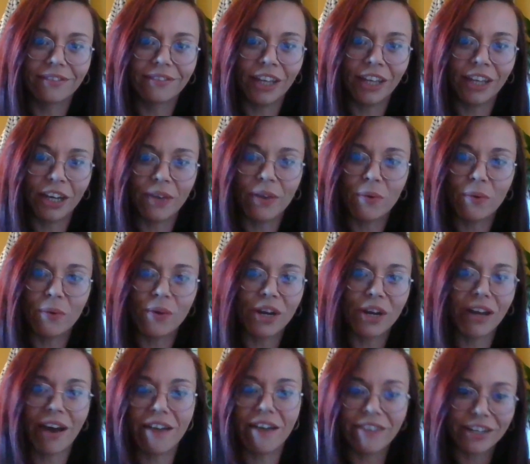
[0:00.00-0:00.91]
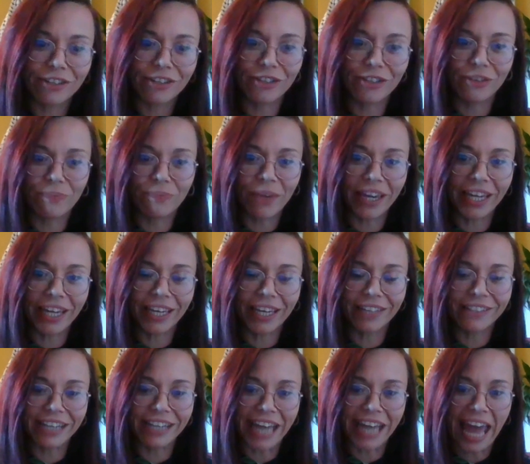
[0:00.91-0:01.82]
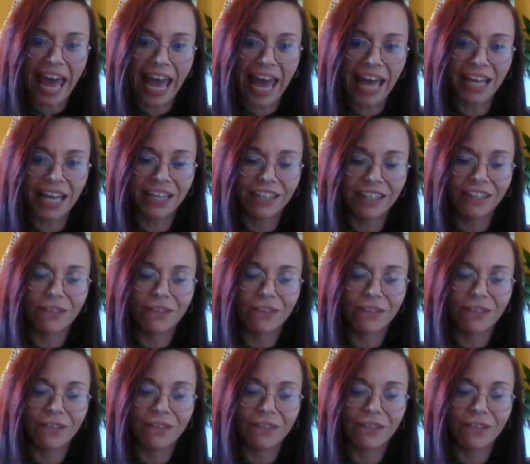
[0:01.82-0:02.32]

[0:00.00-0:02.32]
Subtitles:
they were encouraged to care.